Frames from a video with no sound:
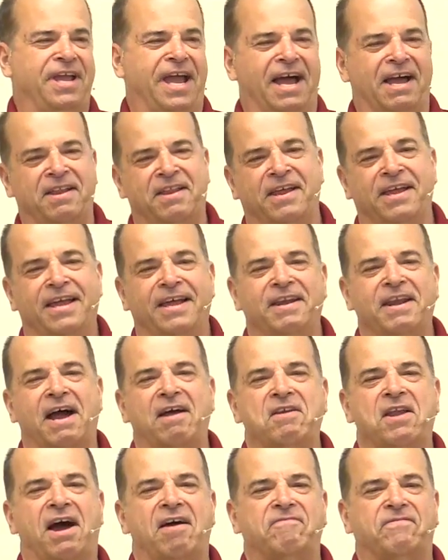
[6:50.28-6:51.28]
yeah,
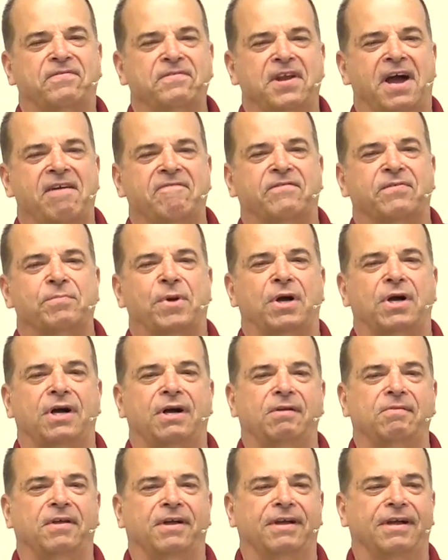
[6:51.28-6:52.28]
not, not, not from
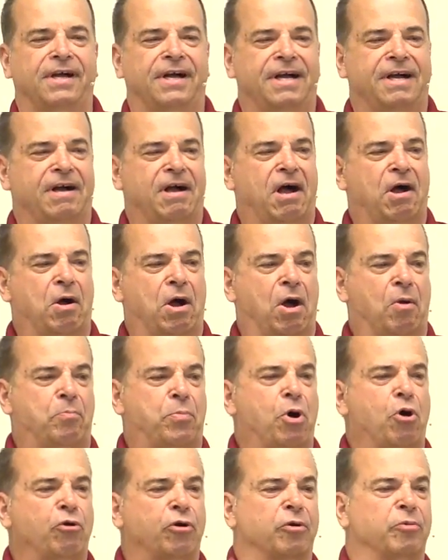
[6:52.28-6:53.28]
a, a, a
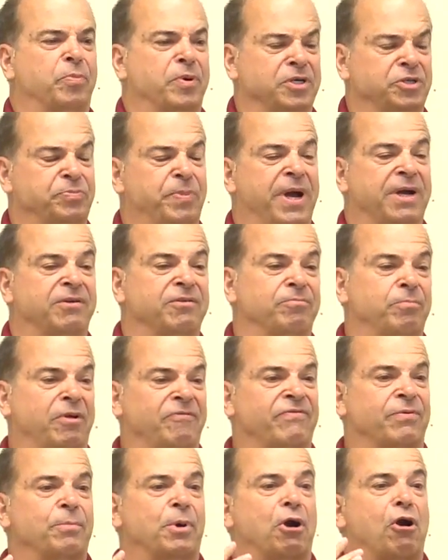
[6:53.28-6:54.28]
poker perspective,
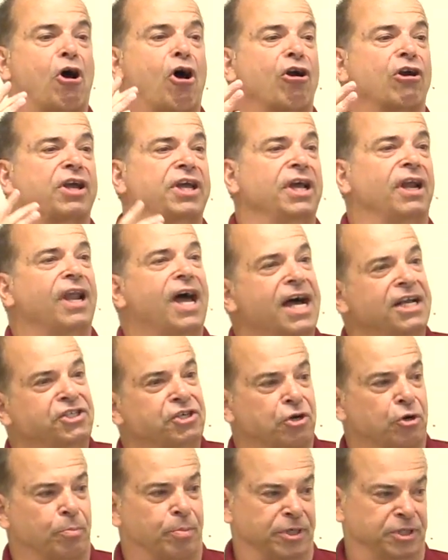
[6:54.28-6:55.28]
but from an
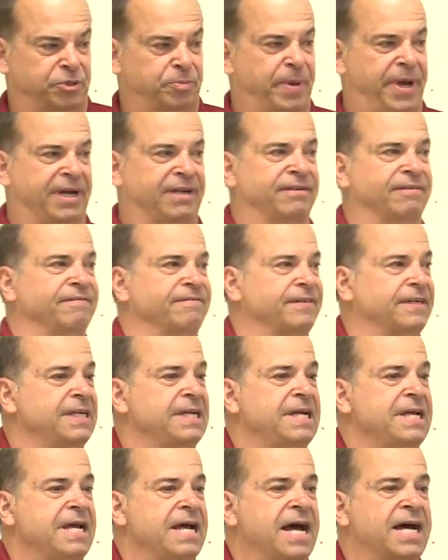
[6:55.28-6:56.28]
archaeological perspective.
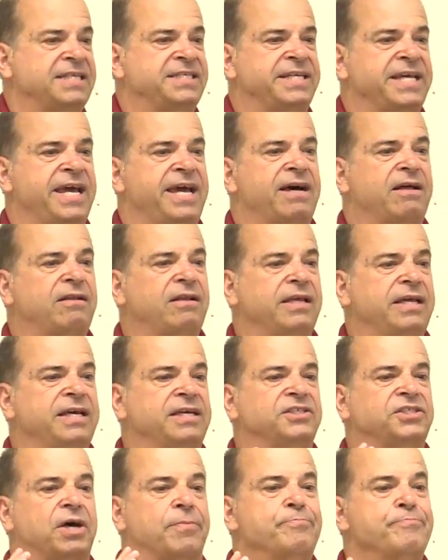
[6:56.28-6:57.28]
A tell
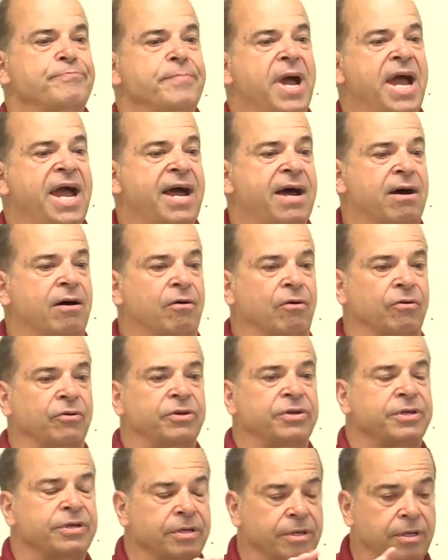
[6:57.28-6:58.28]
is a
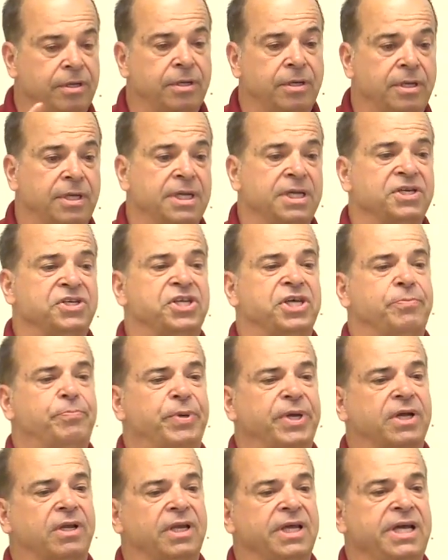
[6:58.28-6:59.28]
mound.
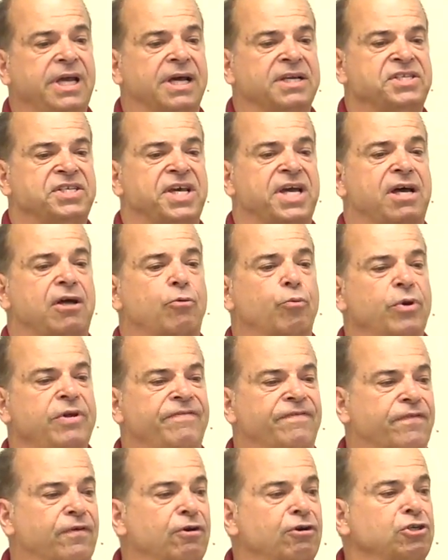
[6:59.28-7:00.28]
Typically, a tell
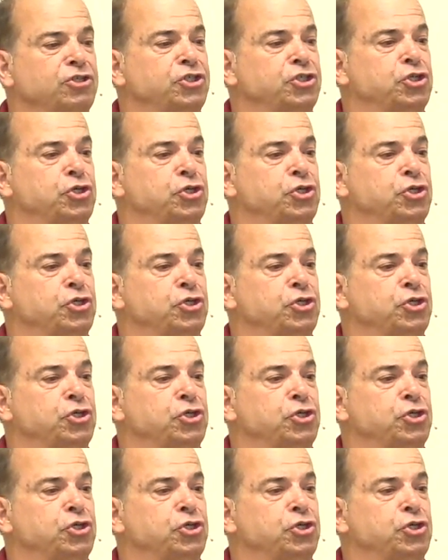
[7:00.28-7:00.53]
refers